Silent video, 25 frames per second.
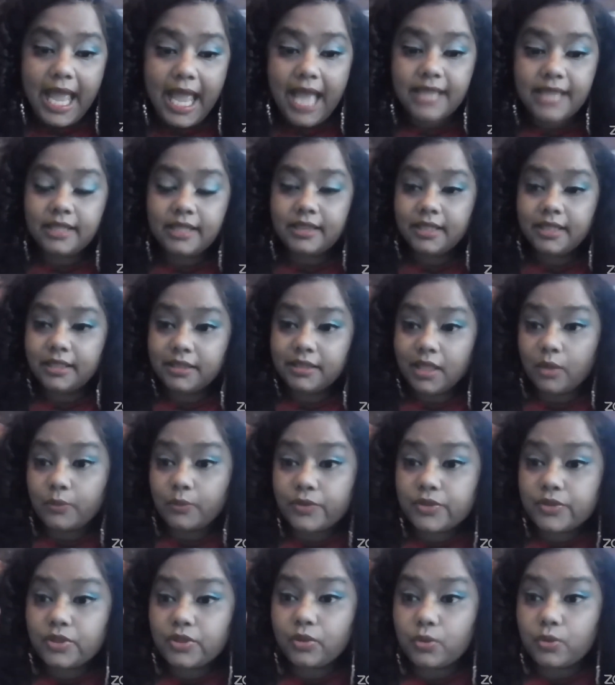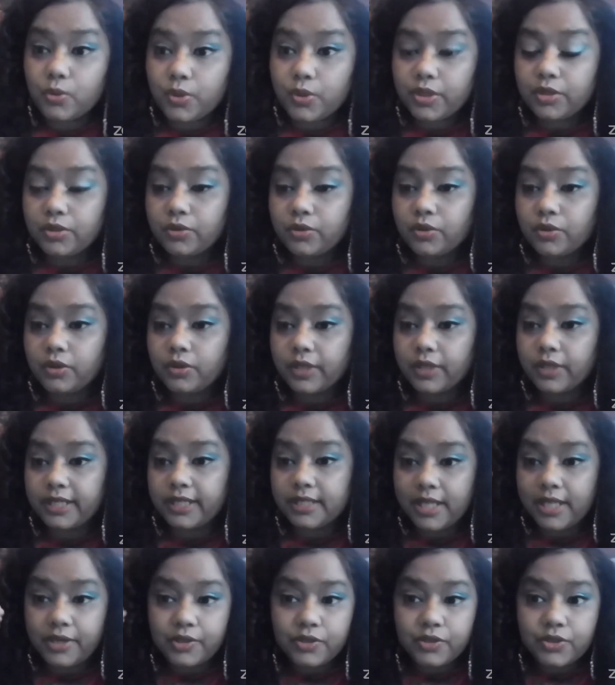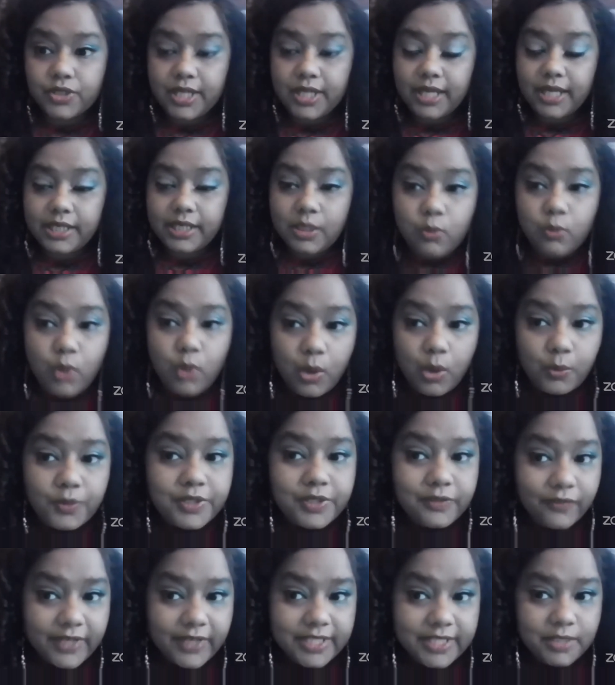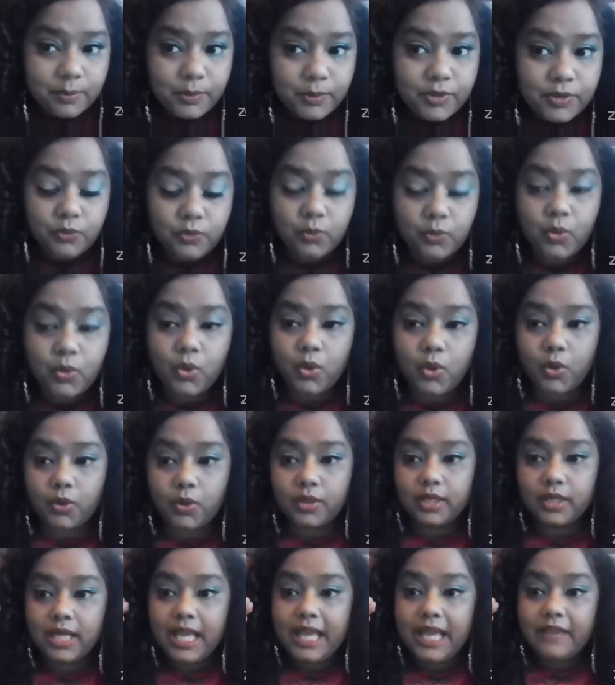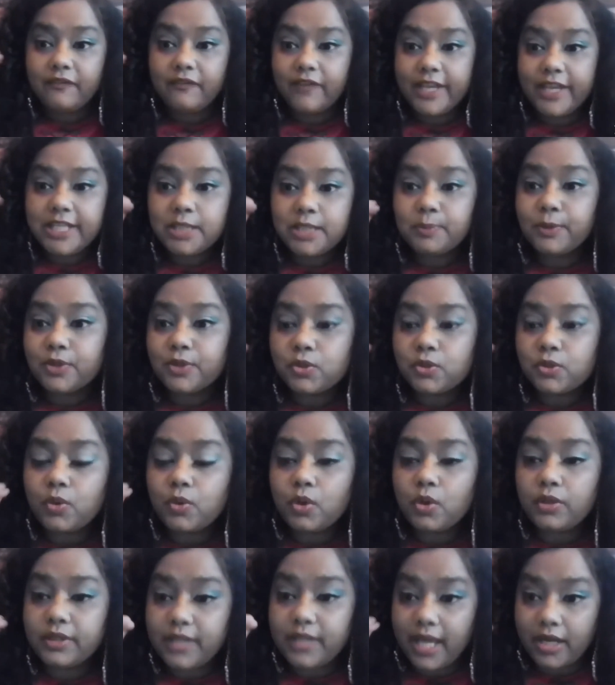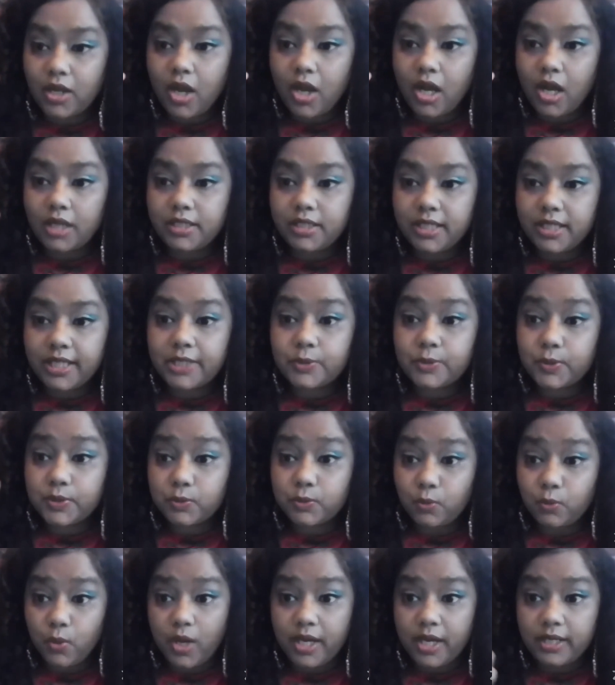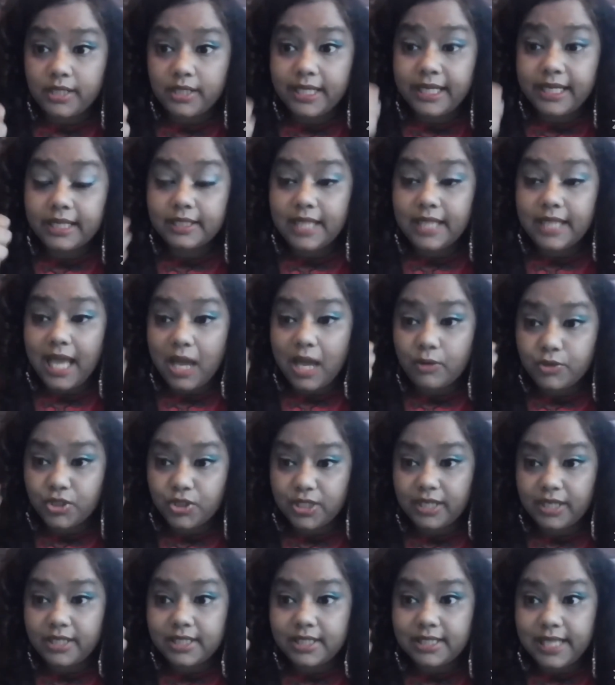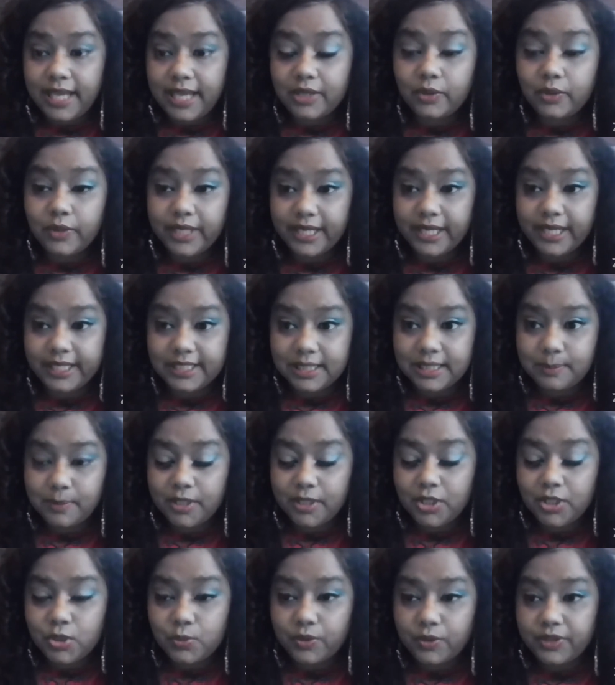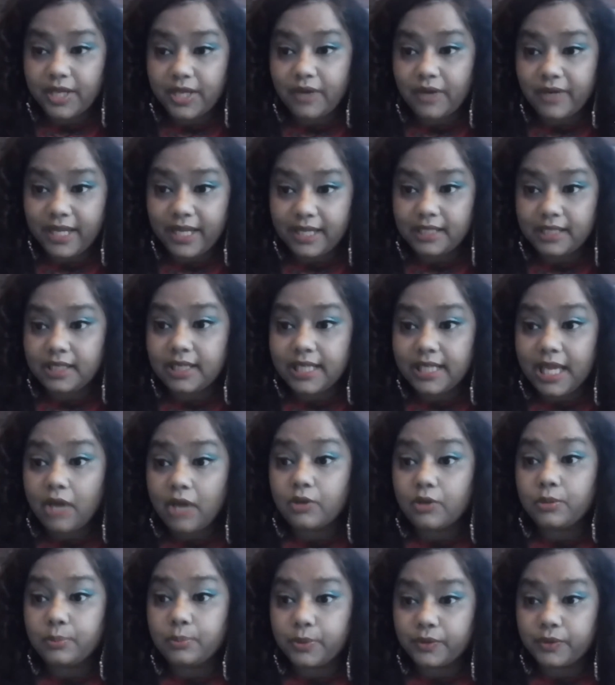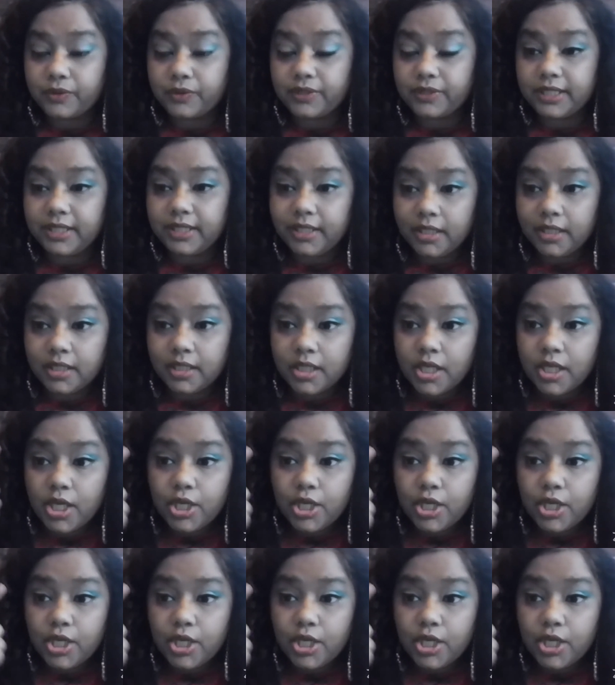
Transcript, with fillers: And the thing that was so critical is understanding what was Facebook's role. Facebook's role in that context was one, they allowed genocidal hate speech without any accountability.